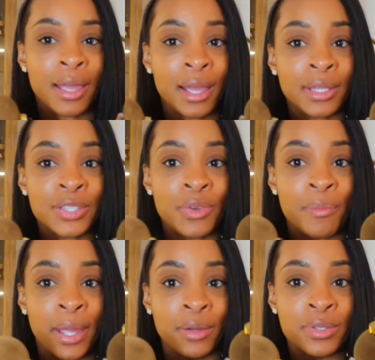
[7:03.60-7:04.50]
I got these
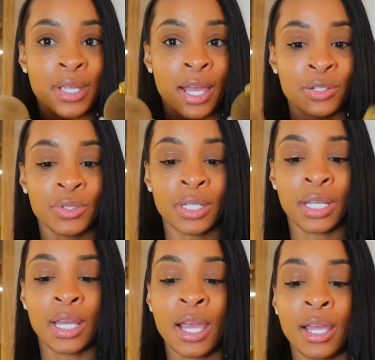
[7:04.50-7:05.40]
from Michael's
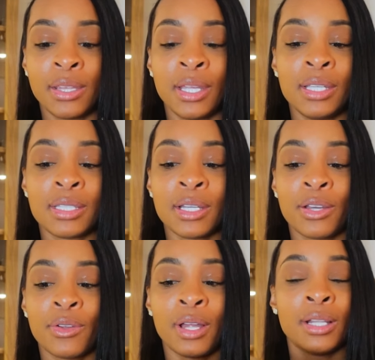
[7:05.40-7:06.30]
actually. These
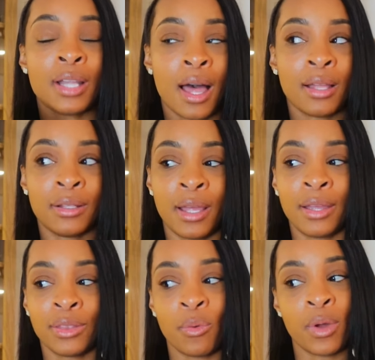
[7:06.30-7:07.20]
look a lot
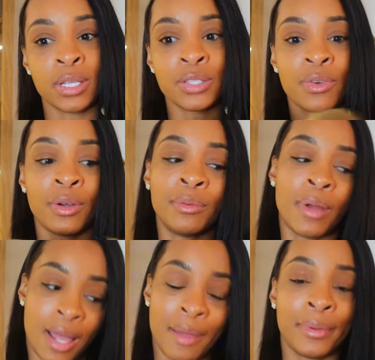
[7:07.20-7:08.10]
like the ones from
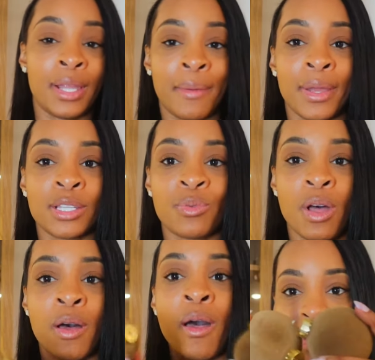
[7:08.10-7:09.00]
Hobby Lobby as
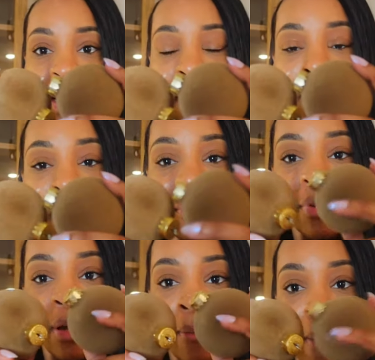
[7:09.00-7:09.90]
well, but I got mine
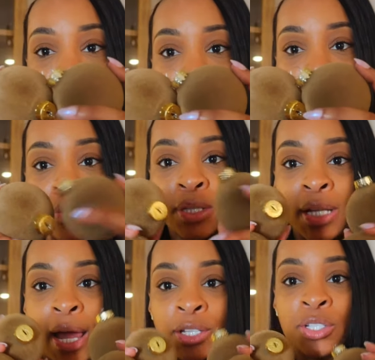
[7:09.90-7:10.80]
from Michael's
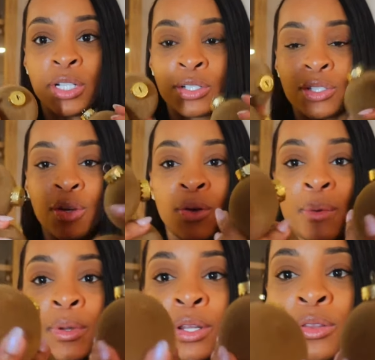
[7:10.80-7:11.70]
last year, so
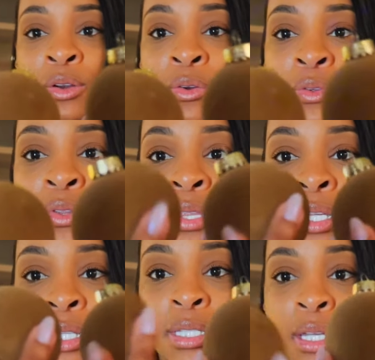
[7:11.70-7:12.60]
I'm gonna throw
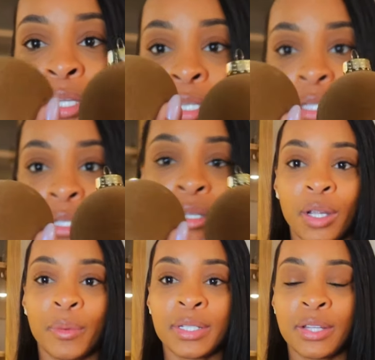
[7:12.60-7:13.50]
these in.
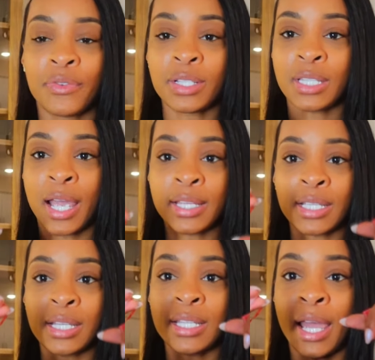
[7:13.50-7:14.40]
Working with different
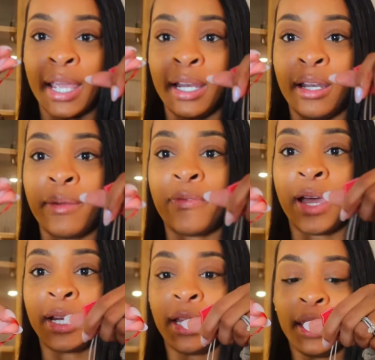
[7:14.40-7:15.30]
sizes, I ended up
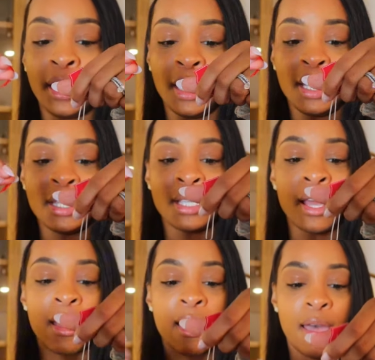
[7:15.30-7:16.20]
finding these
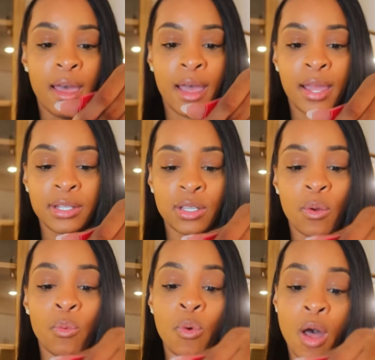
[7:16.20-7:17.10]
at
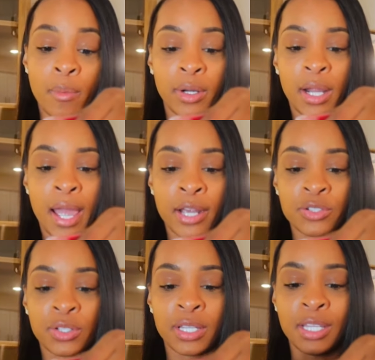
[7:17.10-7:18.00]
Walmart actually.